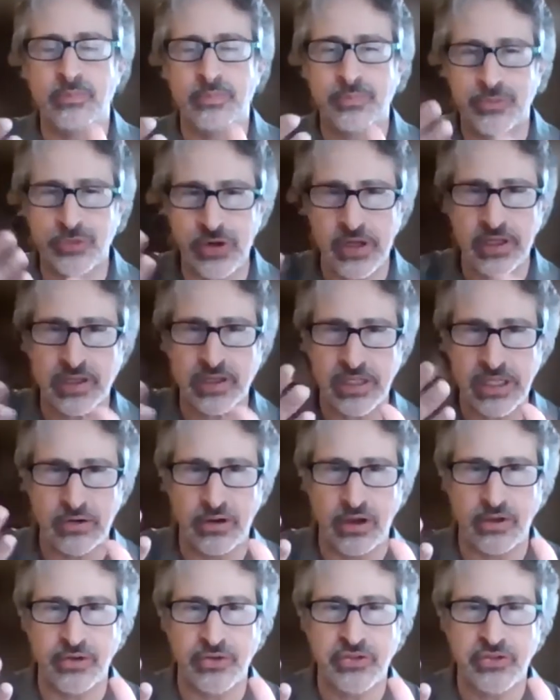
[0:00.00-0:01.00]
pretty clear
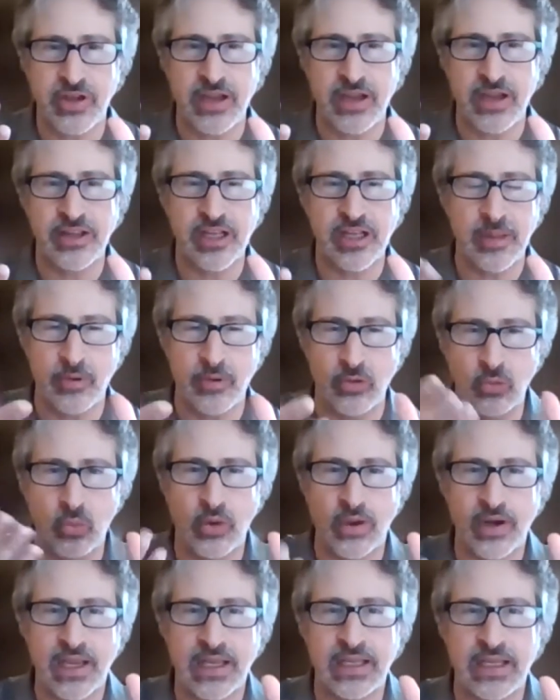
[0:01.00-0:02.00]
understanding about
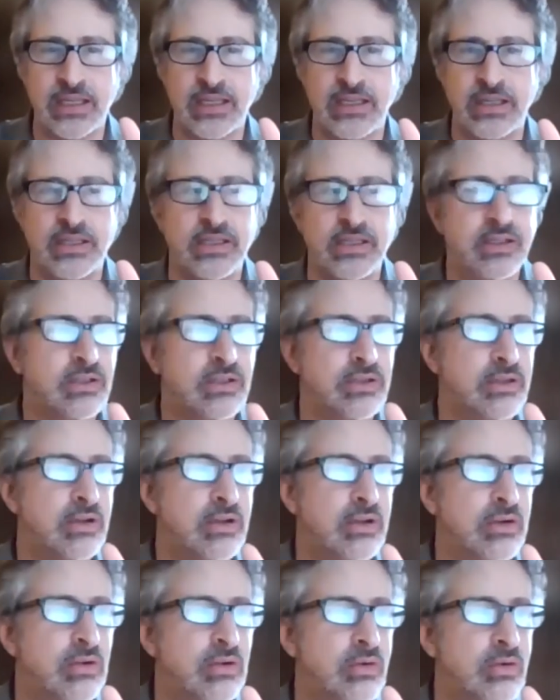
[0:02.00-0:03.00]
what I
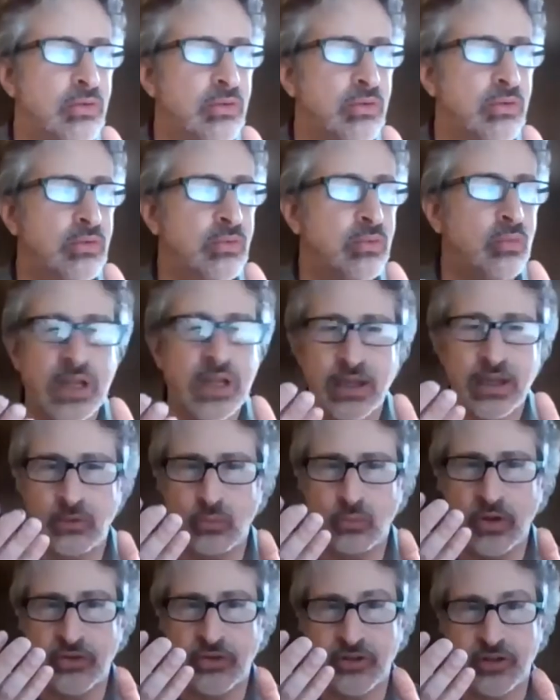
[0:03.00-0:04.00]

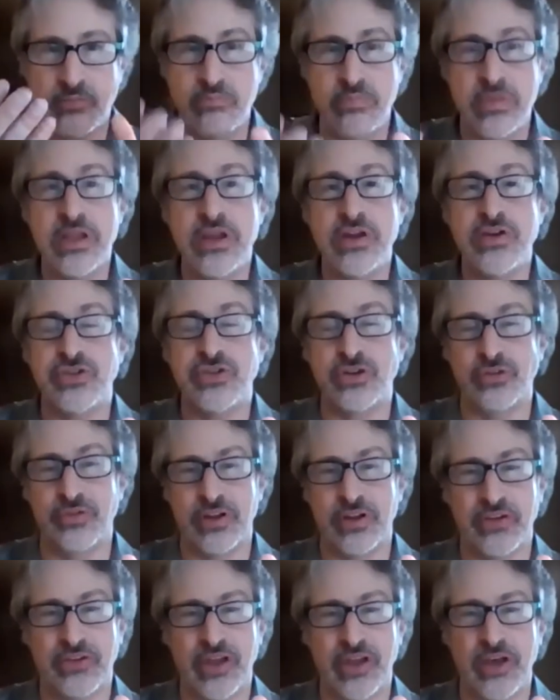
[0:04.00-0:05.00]
was committed to
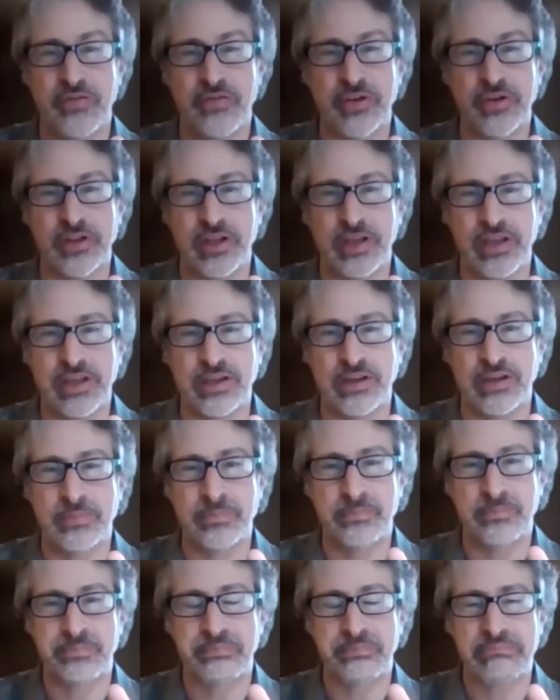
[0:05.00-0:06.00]
philosophically,
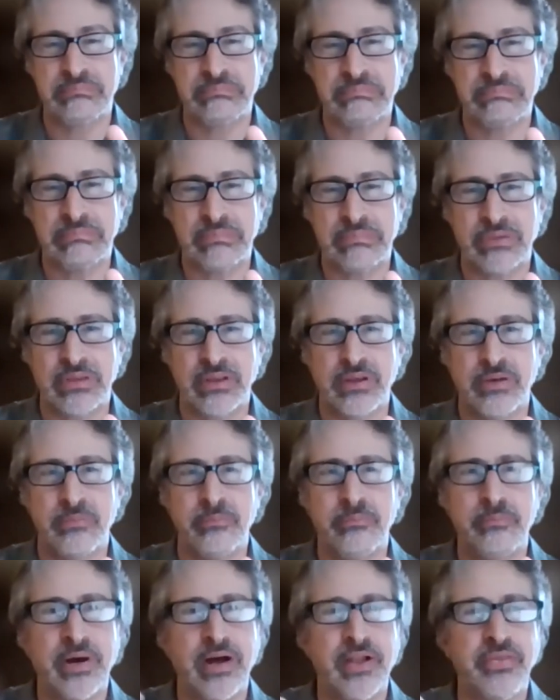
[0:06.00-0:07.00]

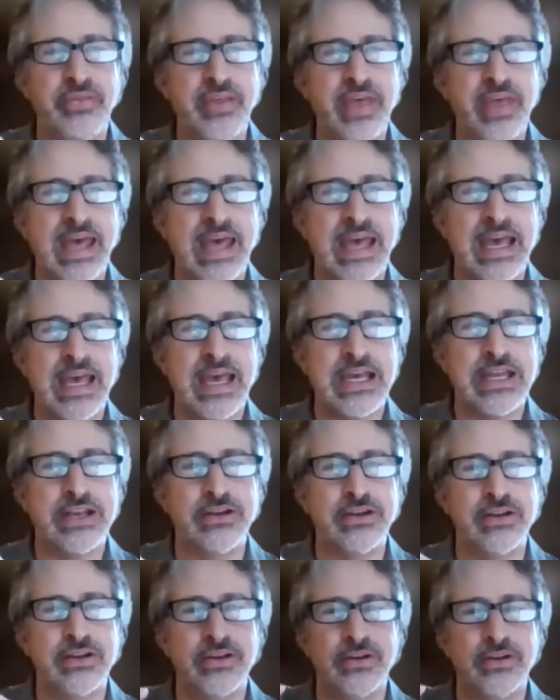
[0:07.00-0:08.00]
but
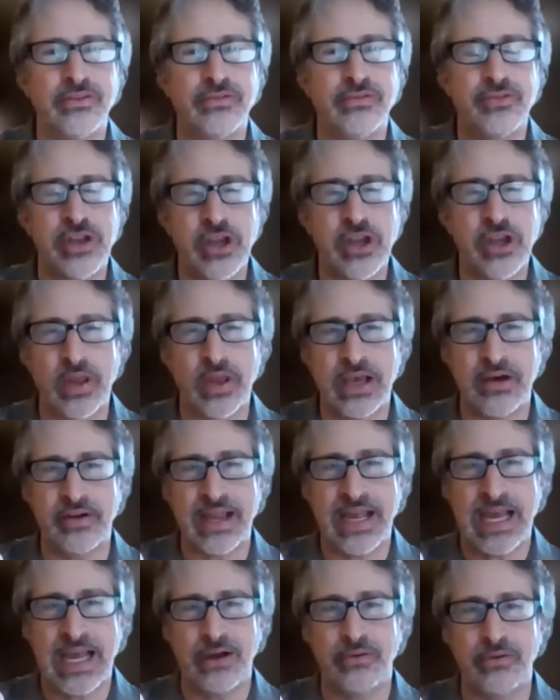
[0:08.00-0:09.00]
then figuring out
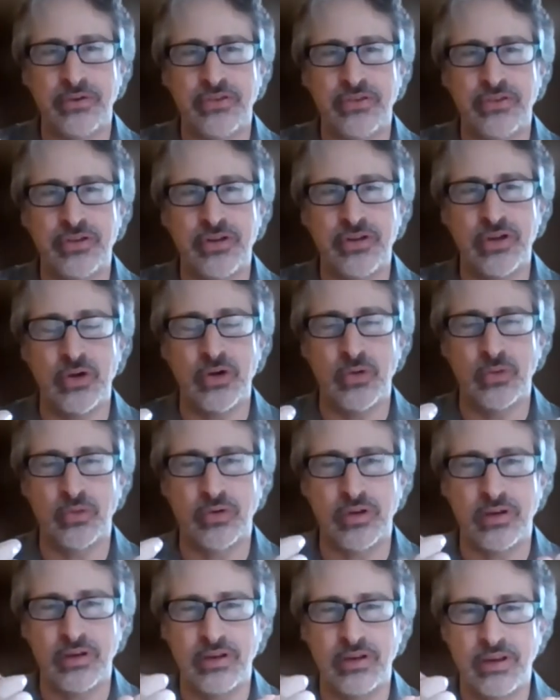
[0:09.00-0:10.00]
how to
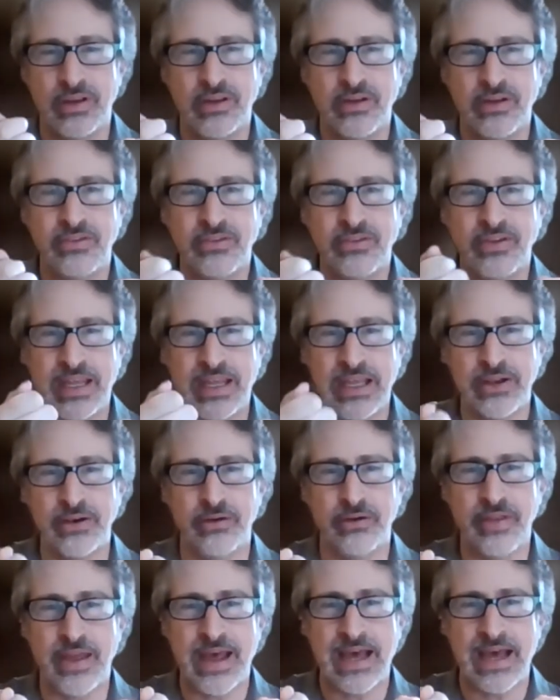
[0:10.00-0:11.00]

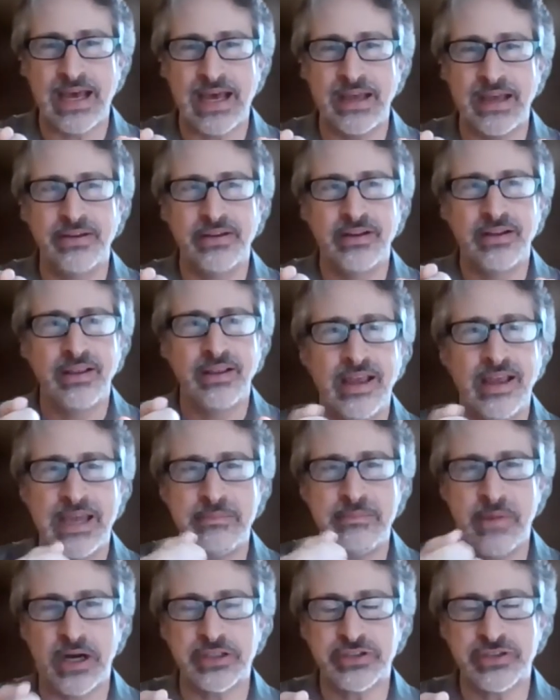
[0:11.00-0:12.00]
tailor that
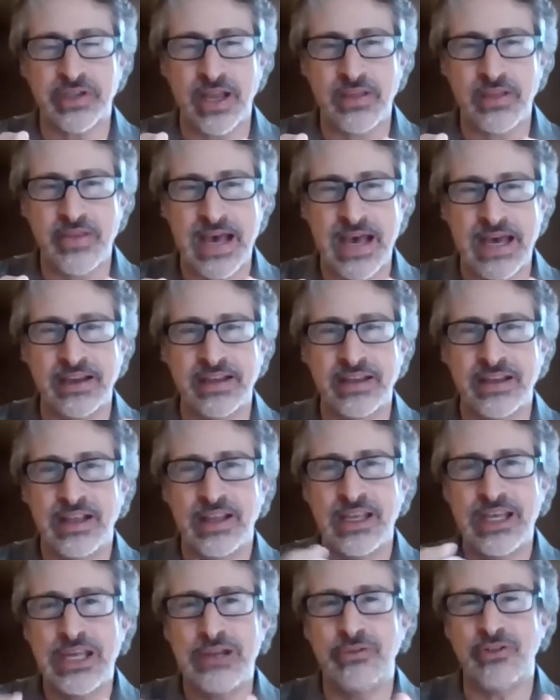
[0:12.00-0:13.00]
and modulate that
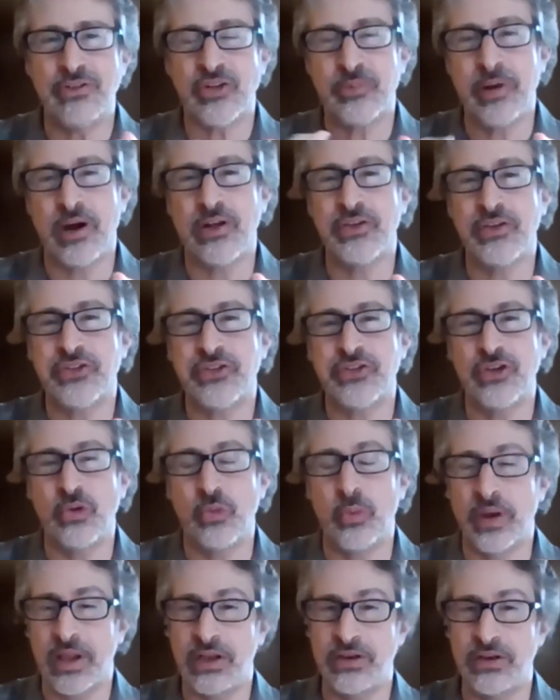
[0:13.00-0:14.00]
in response to
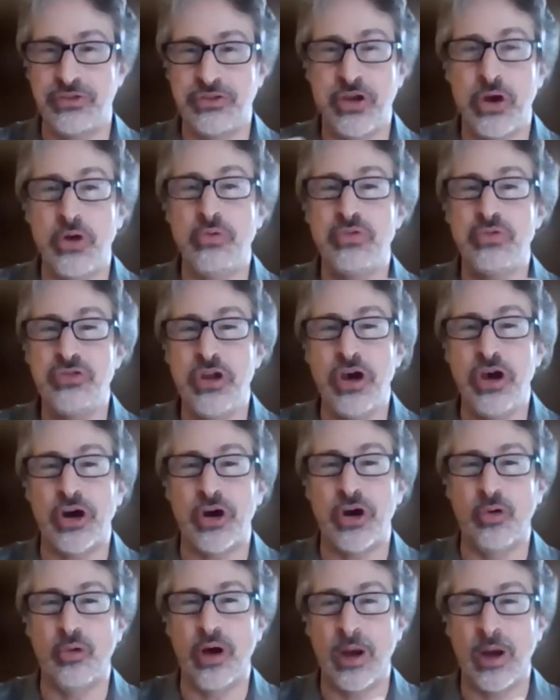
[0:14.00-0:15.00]
what I don't
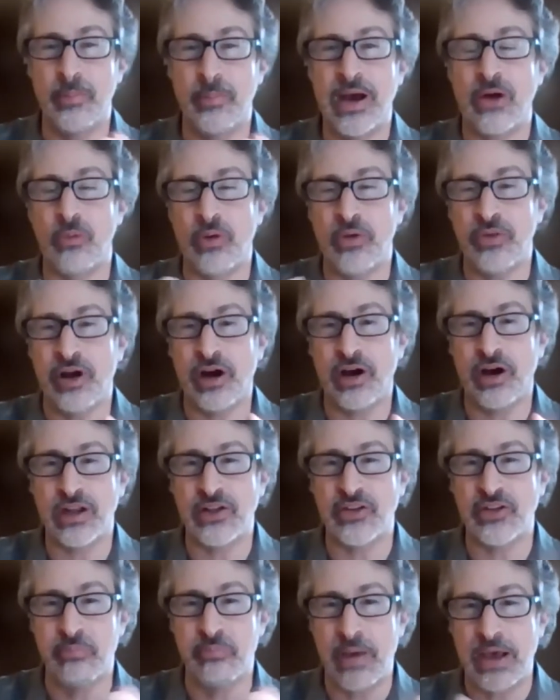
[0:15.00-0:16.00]
know about what the
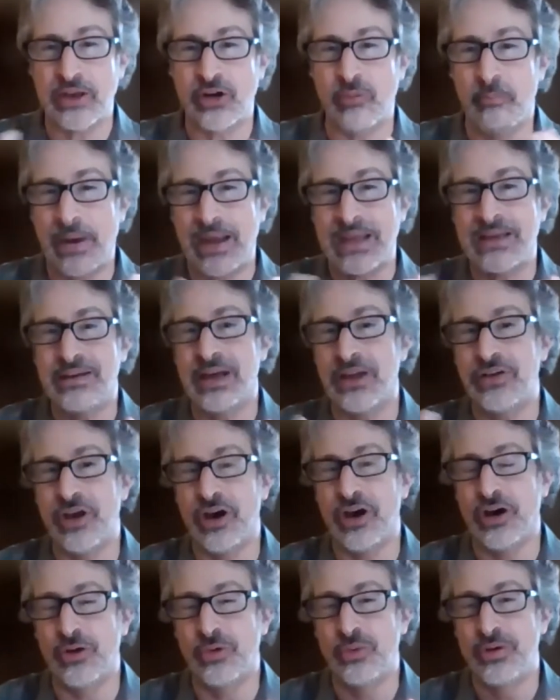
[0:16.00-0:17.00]
audience might or might not
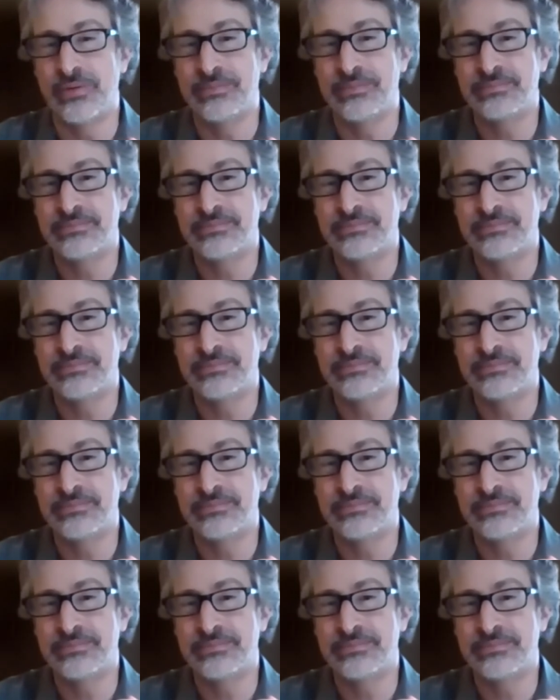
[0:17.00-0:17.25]
know,